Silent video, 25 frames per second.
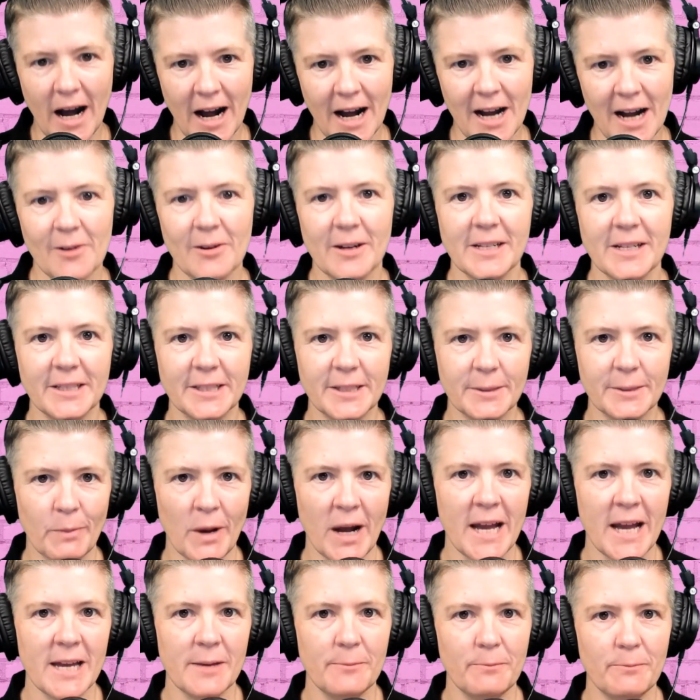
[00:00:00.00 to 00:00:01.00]
are
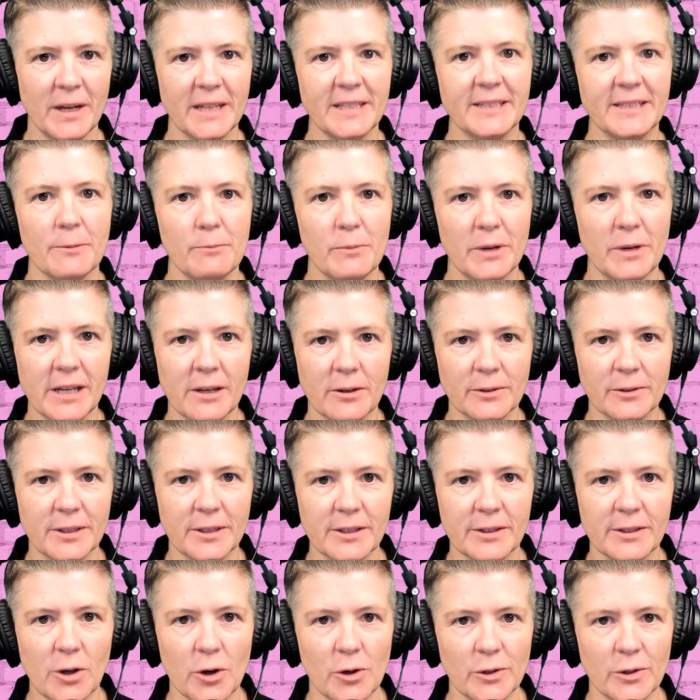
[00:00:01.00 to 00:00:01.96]
inspired by somebody else's